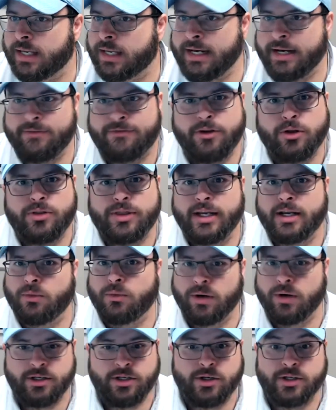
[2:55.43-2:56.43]
And if you think of
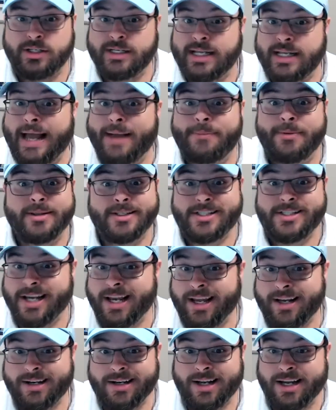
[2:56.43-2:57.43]
one, you can type it in the
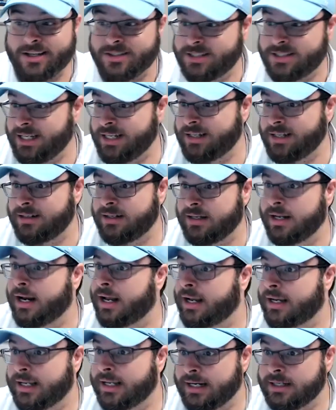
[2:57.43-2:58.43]
chat. I'll see it and
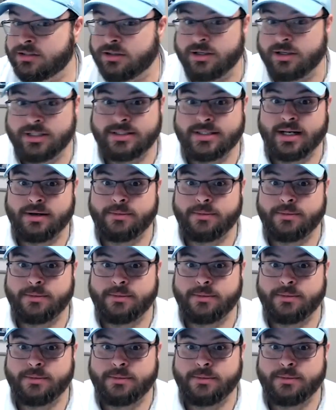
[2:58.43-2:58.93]
I can answer it.